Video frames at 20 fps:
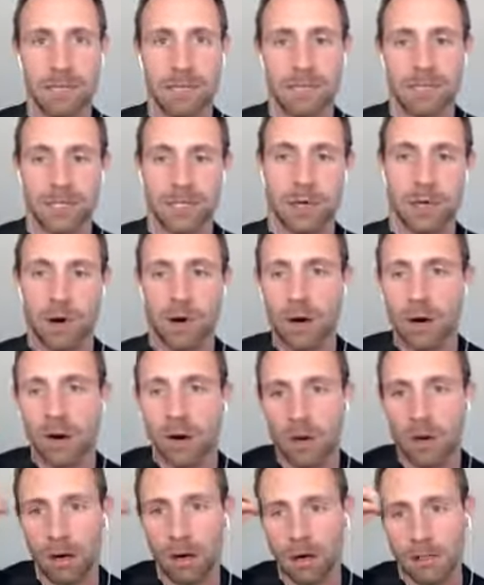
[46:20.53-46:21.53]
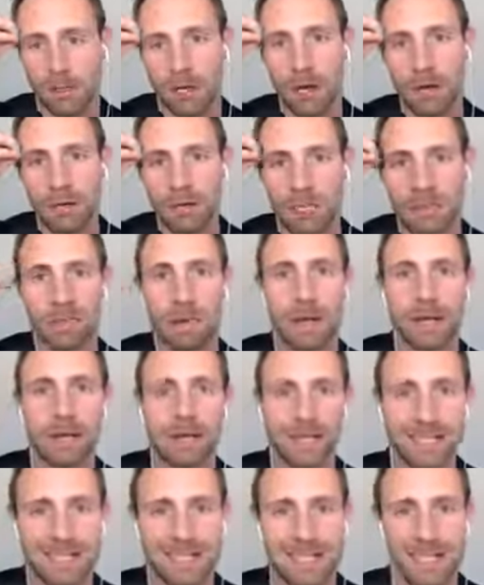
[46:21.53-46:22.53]
So our conscious mind
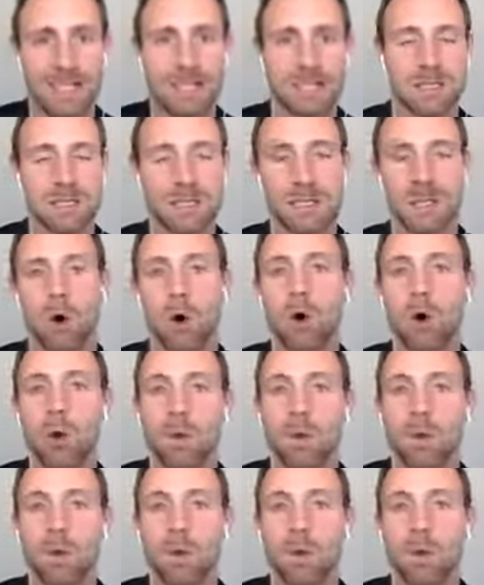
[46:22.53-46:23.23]
sets this goal,